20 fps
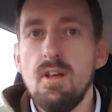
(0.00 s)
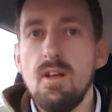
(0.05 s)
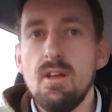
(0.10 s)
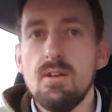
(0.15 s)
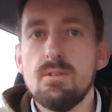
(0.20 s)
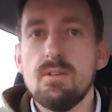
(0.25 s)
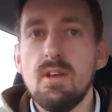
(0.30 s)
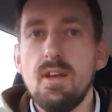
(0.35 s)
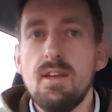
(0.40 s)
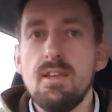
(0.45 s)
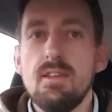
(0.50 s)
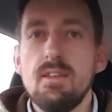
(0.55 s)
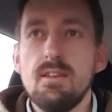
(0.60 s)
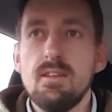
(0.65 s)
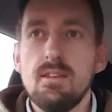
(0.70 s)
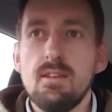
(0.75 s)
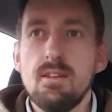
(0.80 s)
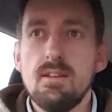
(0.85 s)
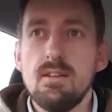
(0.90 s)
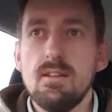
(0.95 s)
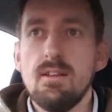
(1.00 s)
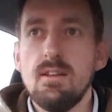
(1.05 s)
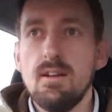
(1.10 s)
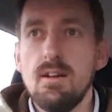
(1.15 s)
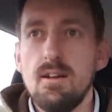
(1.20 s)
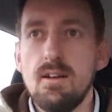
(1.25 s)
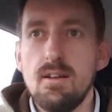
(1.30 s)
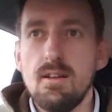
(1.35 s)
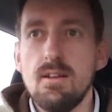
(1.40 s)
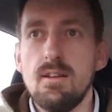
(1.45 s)
Okay,
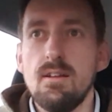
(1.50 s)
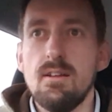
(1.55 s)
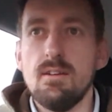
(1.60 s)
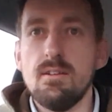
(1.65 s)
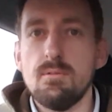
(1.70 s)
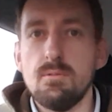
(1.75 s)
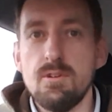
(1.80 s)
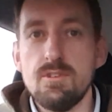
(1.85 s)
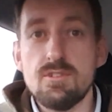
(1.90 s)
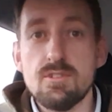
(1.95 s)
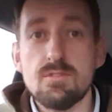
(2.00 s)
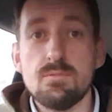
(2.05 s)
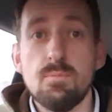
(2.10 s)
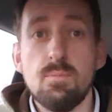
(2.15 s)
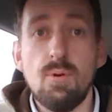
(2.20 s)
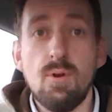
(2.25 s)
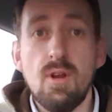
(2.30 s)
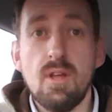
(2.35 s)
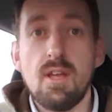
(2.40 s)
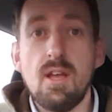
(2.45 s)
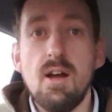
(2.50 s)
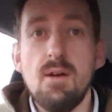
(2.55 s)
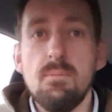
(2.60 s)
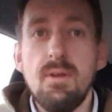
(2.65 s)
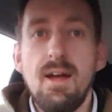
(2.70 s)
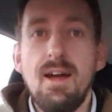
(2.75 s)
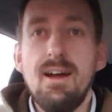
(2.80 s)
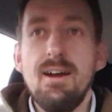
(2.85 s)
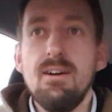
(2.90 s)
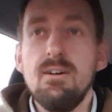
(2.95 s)
we're just pulling up
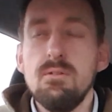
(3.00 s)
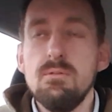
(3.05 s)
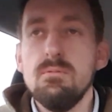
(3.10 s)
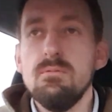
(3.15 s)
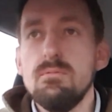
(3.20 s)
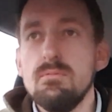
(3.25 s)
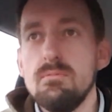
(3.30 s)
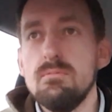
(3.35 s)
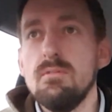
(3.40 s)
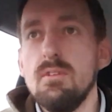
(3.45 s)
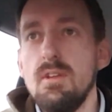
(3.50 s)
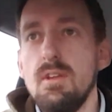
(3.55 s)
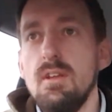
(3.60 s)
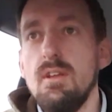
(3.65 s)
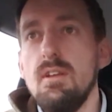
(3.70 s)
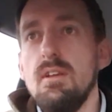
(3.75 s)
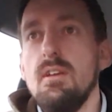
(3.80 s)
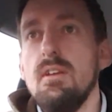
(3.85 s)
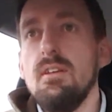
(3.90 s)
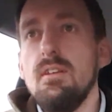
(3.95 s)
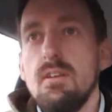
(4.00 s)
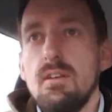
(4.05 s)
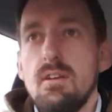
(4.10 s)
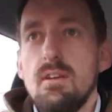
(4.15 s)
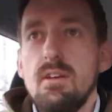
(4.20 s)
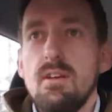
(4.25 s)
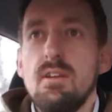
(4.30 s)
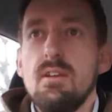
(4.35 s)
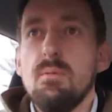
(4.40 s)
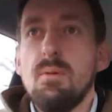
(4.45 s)
now
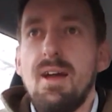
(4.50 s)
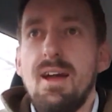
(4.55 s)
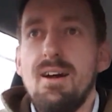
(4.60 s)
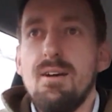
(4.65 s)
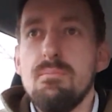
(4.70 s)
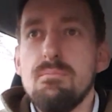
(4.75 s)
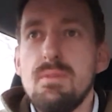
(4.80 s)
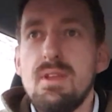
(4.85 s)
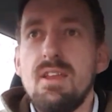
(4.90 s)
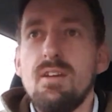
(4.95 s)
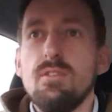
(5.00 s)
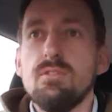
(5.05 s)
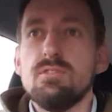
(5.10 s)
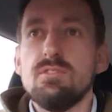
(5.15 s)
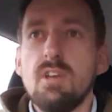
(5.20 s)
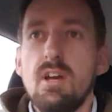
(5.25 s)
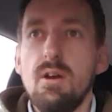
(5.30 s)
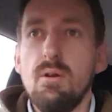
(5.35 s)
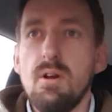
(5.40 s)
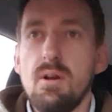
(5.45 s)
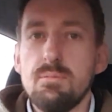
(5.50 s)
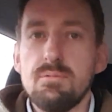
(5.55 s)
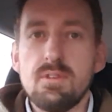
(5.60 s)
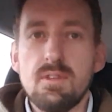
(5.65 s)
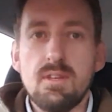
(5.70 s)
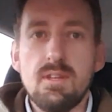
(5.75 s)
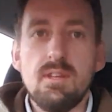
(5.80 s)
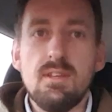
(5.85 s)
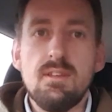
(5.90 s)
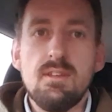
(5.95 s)
in about a minute or so up to
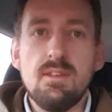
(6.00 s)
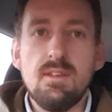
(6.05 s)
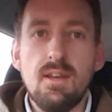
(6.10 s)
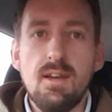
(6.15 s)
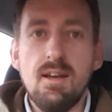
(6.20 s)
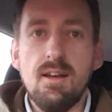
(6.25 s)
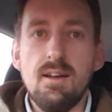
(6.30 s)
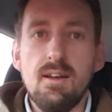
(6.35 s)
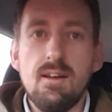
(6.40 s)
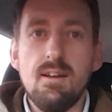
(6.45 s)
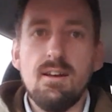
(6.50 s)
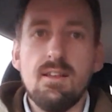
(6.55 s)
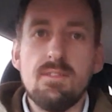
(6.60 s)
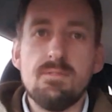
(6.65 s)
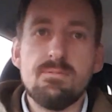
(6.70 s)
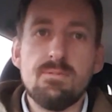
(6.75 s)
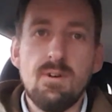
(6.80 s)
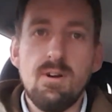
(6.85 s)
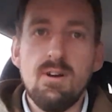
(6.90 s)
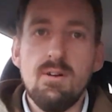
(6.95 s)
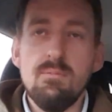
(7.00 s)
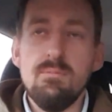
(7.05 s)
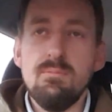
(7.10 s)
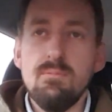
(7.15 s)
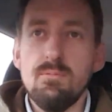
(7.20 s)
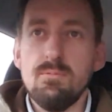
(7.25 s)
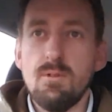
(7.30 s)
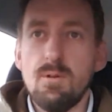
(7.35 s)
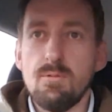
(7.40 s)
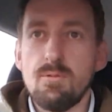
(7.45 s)
the other farm
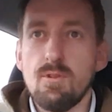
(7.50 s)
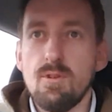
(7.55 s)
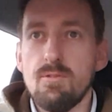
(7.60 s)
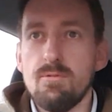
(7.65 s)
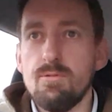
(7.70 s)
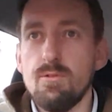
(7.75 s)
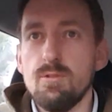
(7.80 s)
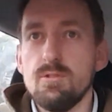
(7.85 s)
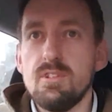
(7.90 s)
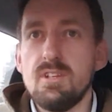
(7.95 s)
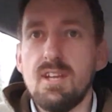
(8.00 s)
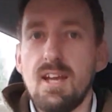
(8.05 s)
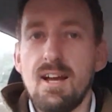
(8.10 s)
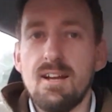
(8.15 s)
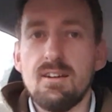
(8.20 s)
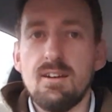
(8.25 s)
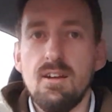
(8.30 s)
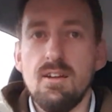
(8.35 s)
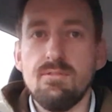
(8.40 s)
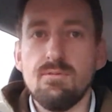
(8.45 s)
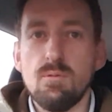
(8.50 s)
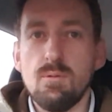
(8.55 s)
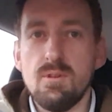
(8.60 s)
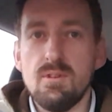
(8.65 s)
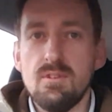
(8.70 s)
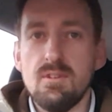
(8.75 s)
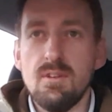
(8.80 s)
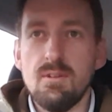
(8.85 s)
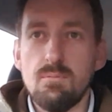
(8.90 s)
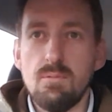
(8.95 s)
where we've got 40 cattle
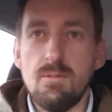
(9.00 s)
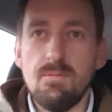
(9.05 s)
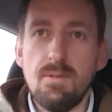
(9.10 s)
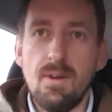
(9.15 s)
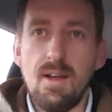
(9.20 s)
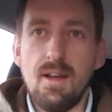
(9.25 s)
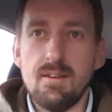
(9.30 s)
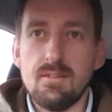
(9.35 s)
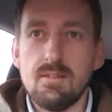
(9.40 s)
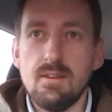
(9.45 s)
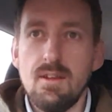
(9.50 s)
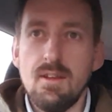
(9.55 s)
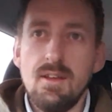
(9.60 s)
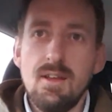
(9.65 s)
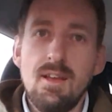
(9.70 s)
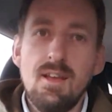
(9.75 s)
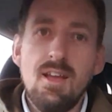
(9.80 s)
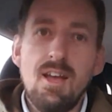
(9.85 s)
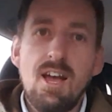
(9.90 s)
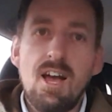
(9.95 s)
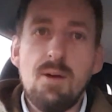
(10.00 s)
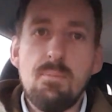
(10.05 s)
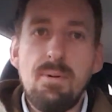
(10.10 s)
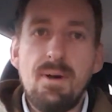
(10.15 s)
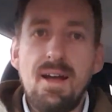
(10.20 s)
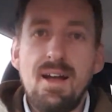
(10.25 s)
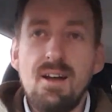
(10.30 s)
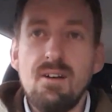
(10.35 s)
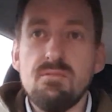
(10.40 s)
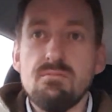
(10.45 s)
overwintered. We've had
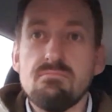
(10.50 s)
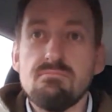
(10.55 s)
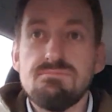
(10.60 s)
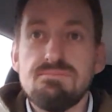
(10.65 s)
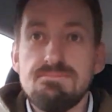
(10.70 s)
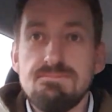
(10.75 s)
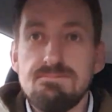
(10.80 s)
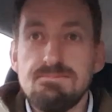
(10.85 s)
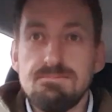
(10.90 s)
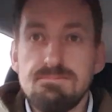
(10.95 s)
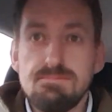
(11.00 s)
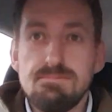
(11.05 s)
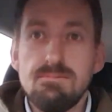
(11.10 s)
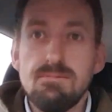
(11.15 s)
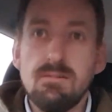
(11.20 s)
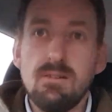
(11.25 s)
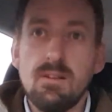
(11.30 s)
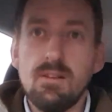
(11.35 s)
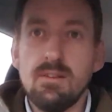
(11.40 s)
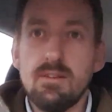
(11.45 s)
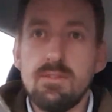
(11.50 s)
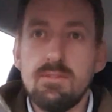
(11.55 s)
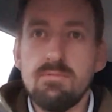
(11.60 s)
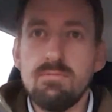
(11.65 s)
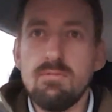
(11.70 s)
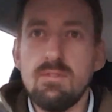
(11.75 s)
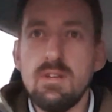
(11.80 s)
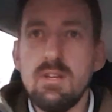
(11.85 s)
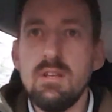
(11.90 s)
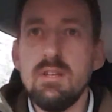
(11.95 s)
about
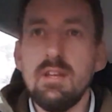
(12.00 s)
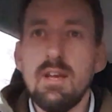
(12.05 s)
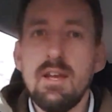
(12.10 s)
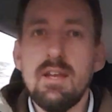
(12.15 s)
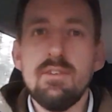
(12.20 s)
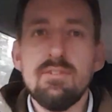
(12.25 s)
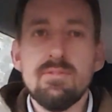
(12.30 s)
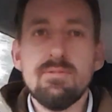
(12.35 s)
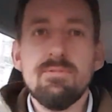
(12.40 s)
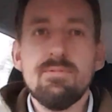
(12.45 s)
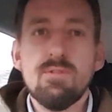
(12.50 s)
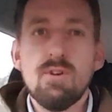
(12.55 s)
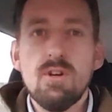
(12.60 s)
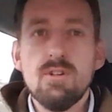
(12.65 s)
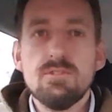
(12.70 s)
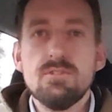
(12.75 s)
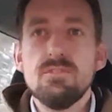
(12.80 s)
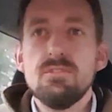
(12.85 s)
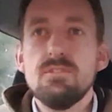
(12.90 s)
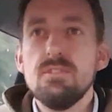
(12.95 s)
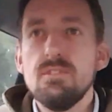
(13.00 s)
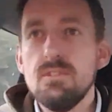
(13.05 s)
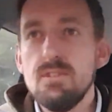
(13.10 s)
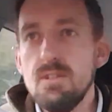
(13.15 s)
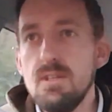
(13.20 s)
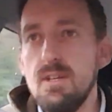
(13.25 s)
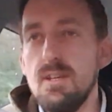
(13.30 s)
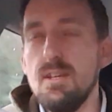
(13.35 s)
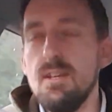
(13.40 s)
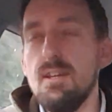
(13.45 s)
3 days of frost,
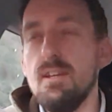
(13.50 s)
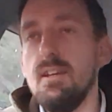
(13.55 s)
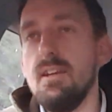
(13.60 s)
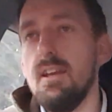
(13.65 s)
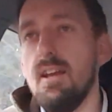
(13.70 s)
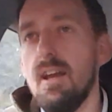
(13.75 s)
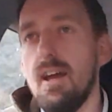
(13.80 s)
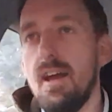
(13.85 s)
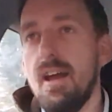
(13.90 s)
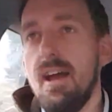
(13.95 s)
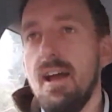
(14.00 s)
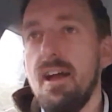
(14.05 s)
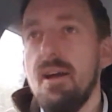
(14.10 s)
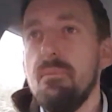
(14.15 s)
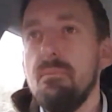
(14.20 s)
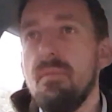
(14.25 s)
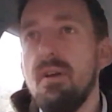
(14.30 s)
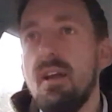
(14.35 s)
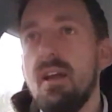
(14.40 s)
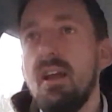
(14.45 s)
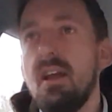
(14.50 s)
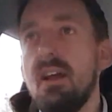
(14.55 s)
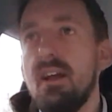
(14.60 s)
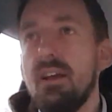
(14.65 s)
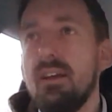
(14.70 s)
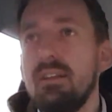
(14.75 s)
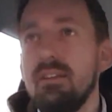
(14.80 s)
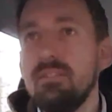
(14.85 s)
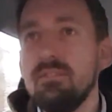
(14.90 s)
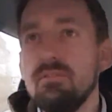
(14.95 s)

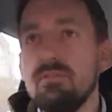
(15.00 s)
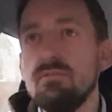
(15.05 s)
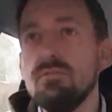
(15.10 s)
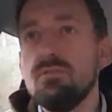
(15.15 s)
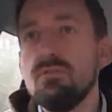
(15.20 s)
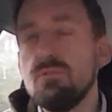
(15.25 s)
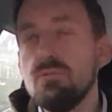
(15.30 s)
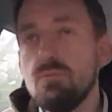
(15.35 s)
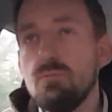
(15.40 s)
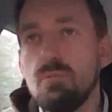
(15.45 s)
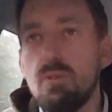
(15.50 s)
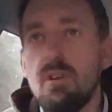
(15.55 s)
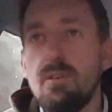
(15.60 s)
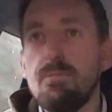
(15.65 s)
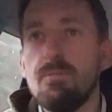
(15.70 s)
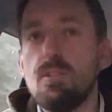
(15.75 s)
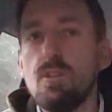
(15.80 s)
and we've